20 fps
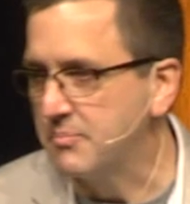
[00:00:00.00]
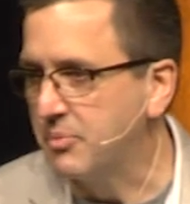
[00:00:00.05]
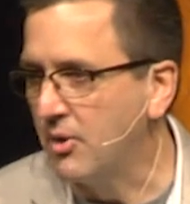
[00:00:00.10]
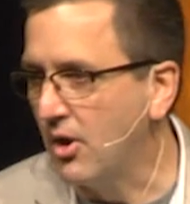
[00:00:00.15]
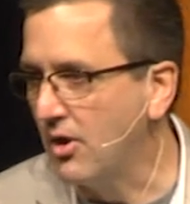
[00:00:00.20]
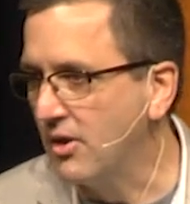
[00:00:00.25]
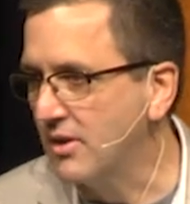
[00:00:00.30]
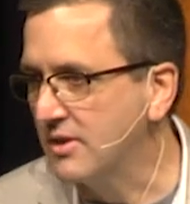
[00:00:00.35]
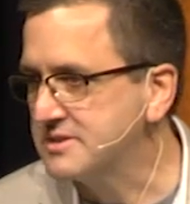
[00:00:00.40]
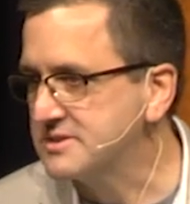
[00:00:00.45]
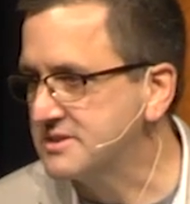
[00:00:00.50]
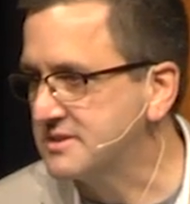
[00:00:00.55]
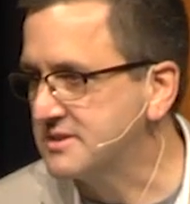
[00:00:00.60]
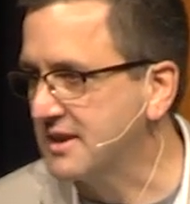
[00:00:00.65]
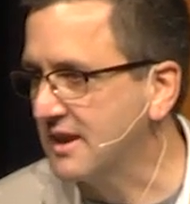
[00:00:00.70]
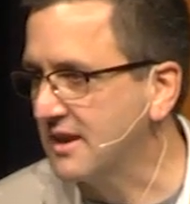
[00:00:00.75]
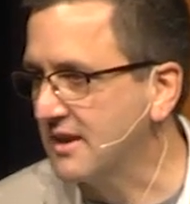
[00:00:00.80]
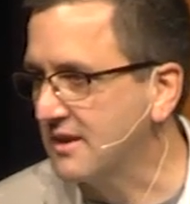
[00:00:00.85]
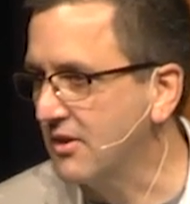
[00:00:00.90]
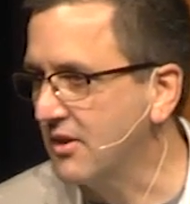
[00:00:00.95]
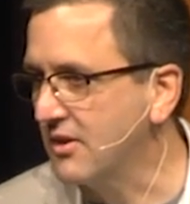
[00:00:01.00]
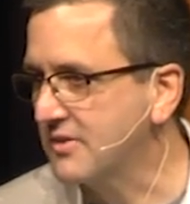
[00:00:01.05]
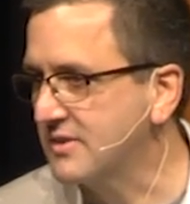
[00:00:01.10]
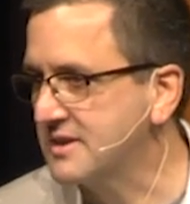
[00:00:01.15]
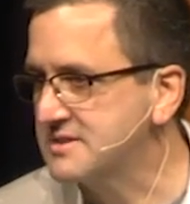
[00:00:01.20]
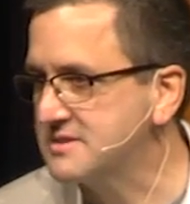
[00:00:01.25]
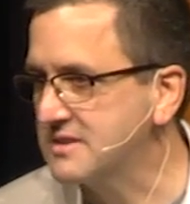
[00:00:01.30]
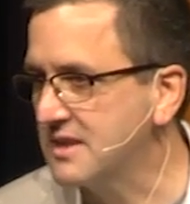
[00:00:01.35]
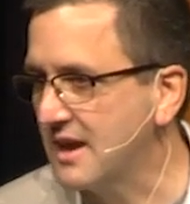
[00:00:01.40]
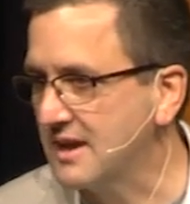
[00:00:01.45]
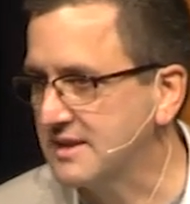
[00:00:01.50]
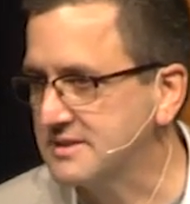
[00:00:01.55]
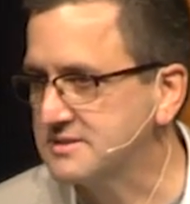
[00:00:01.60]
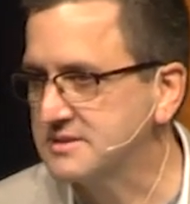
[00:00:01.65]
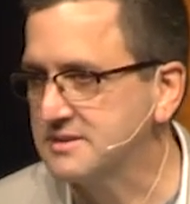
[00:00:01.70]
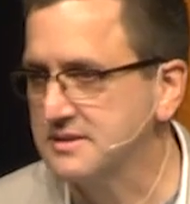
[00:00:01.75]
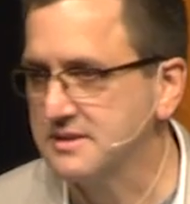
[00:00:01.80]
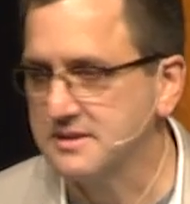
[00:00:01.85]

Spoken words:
Paul isn't thinking along these lines.